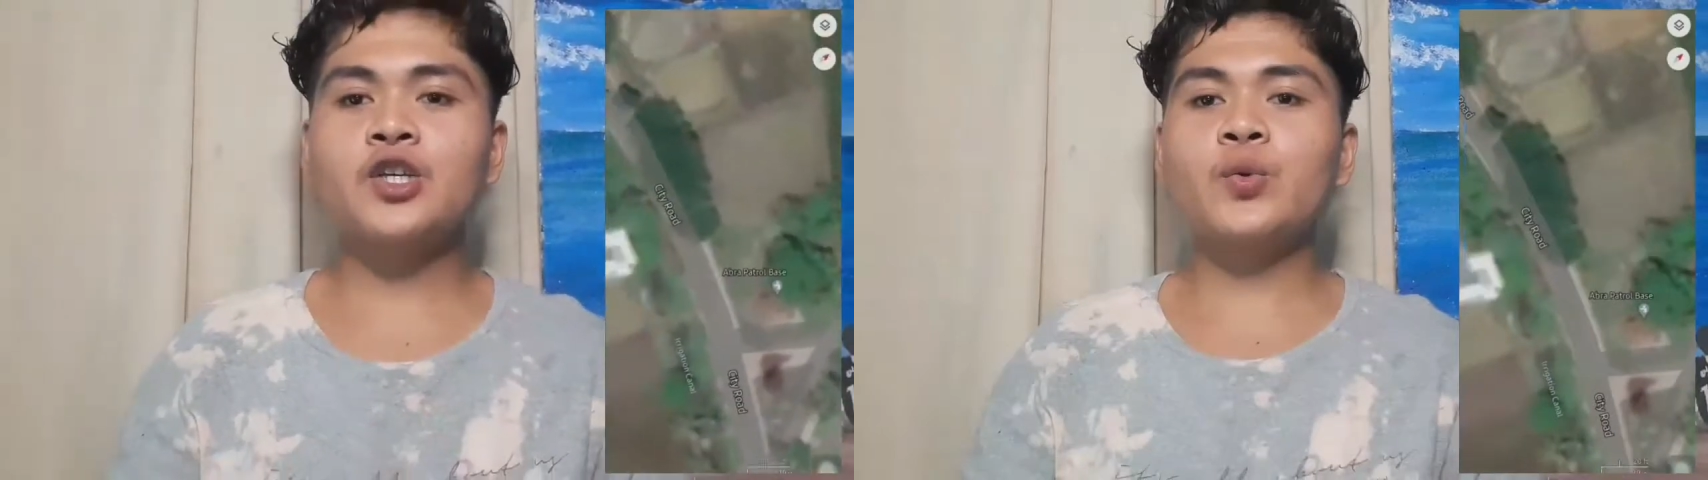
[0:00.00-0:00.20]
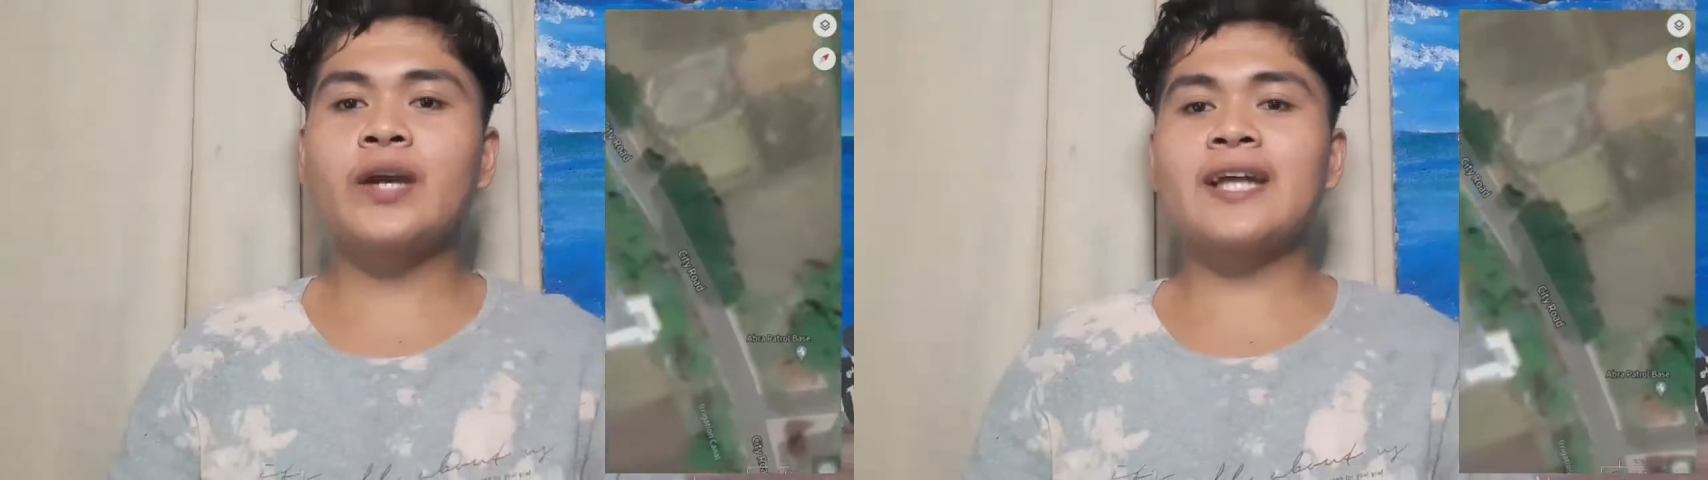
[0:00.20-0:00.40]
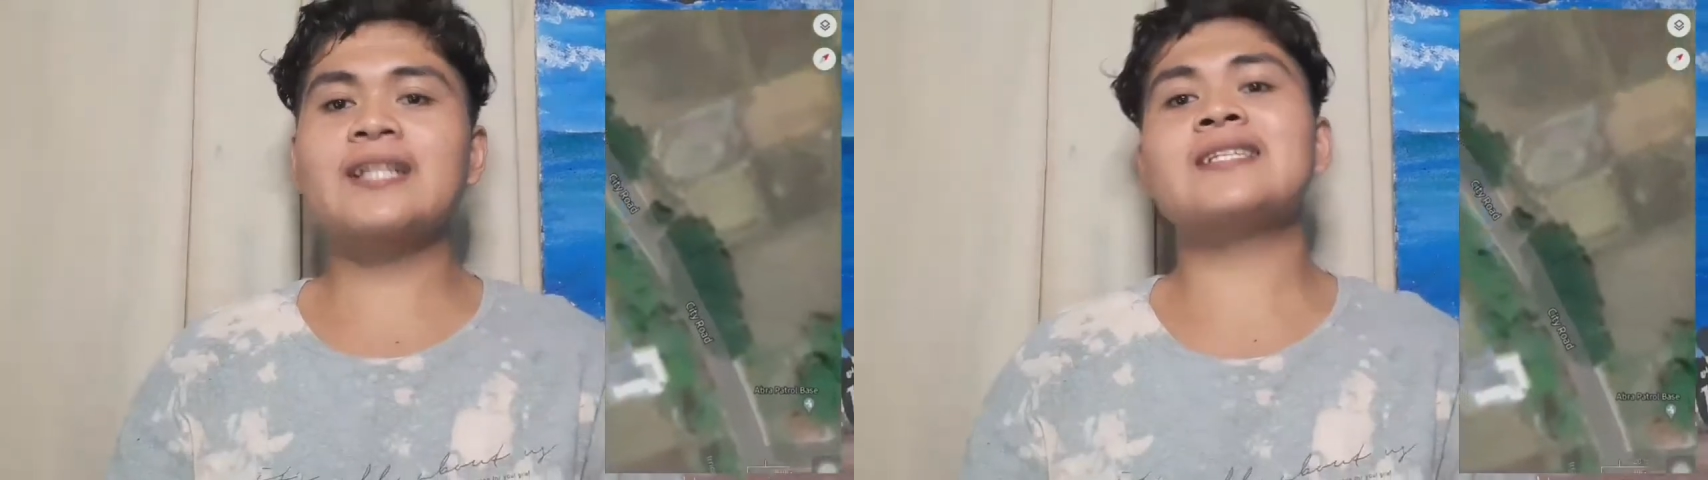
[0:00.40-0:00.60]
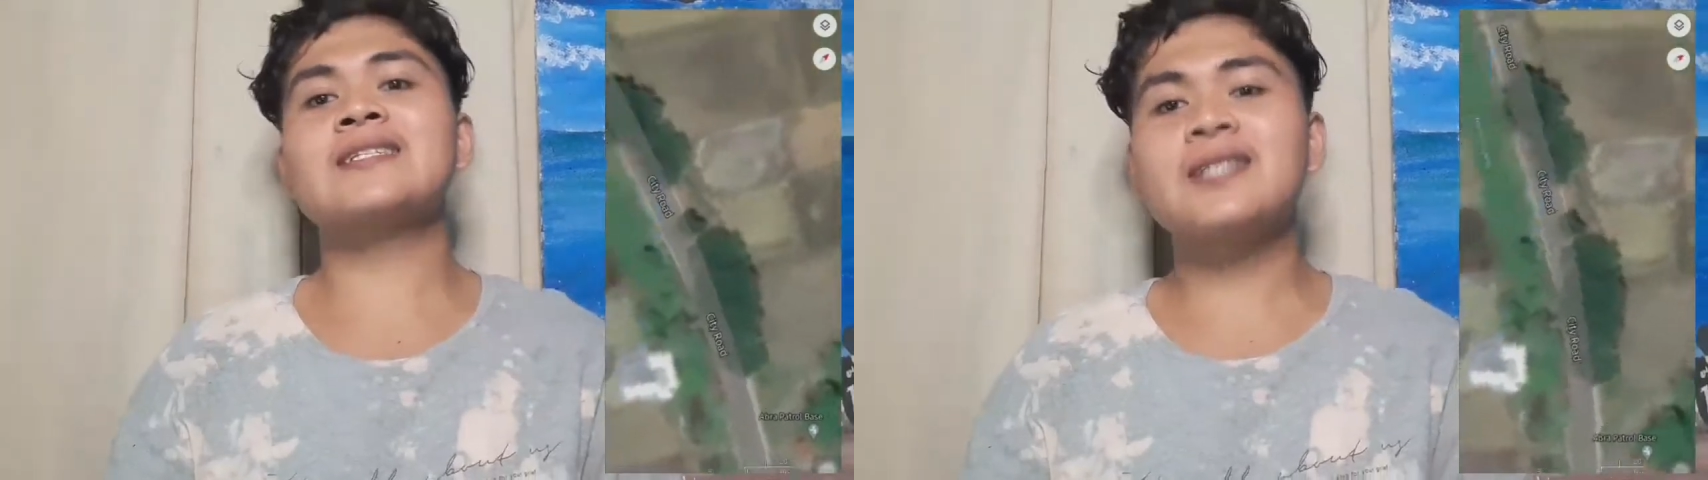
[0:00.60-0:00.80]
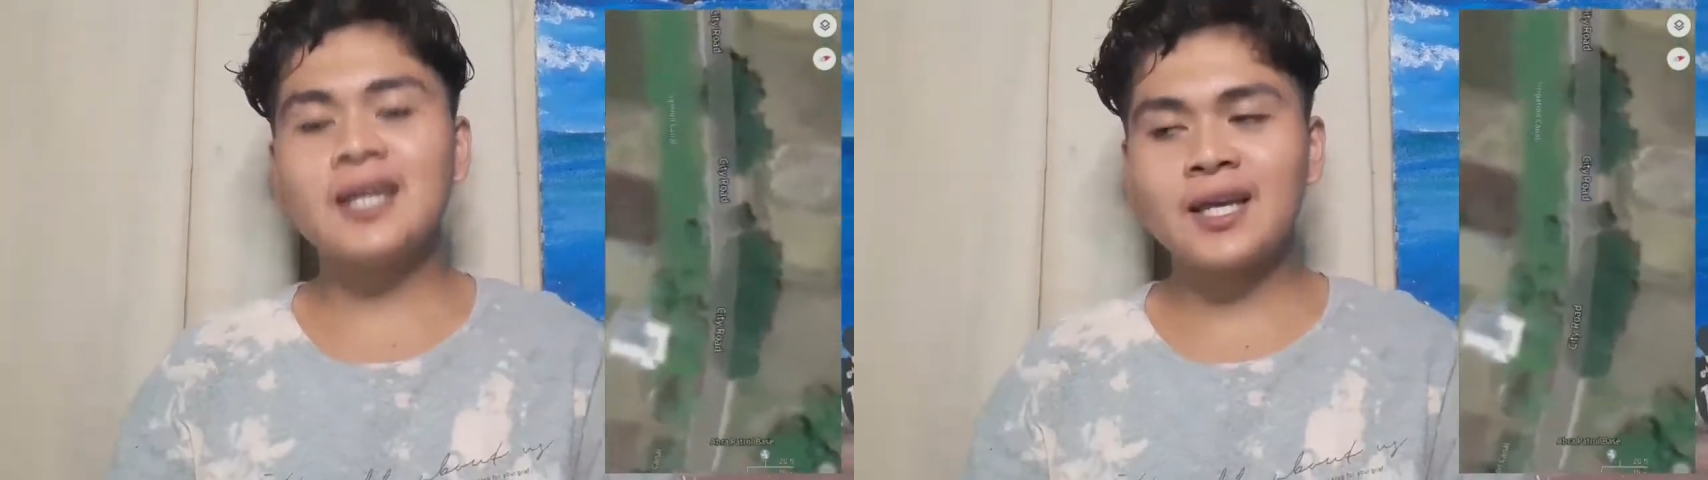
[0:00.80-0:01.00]
you can
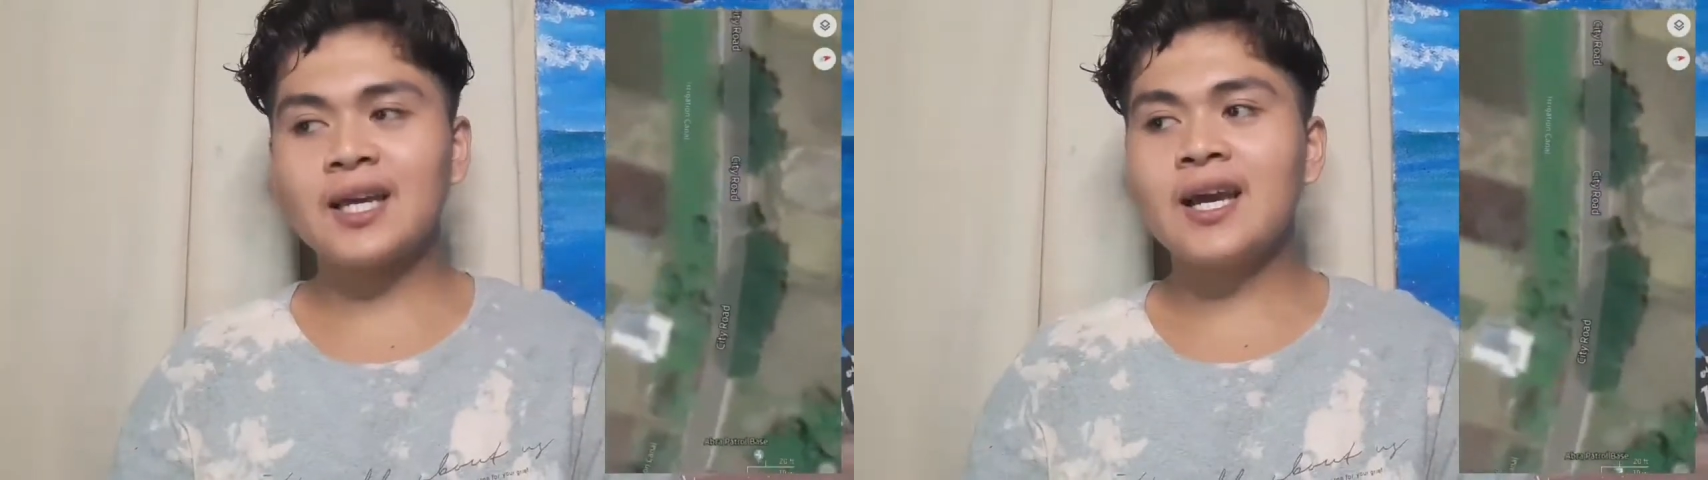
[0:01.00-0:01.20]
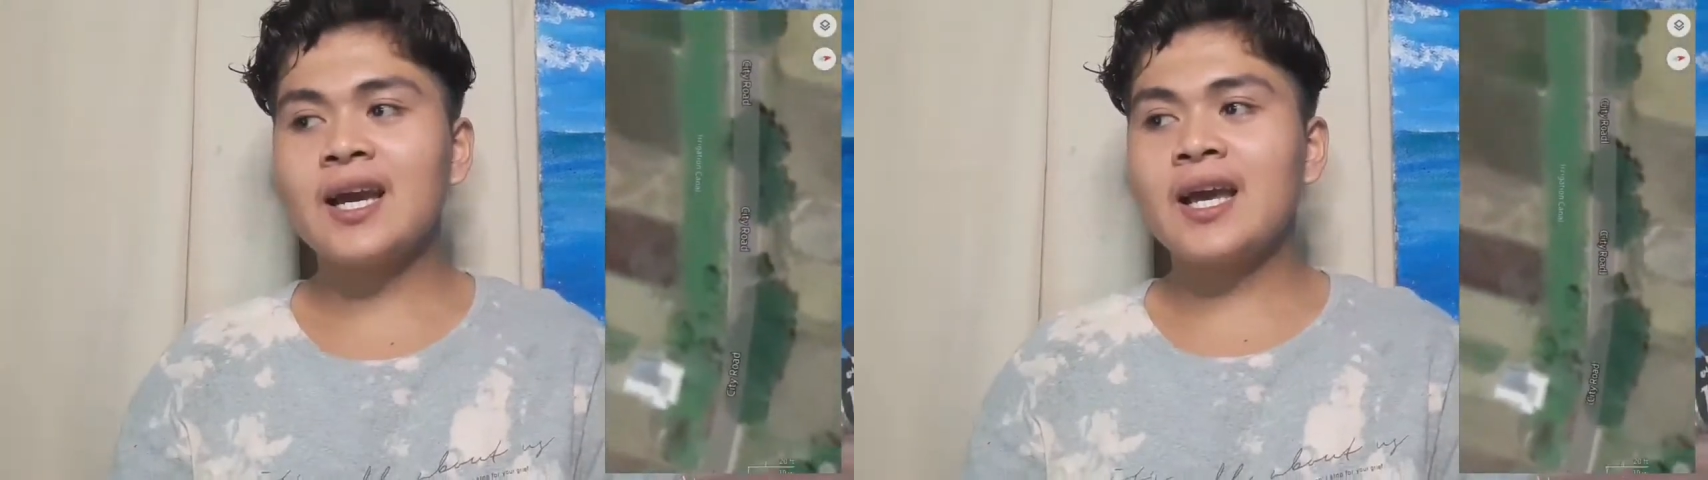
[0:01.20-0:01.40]
see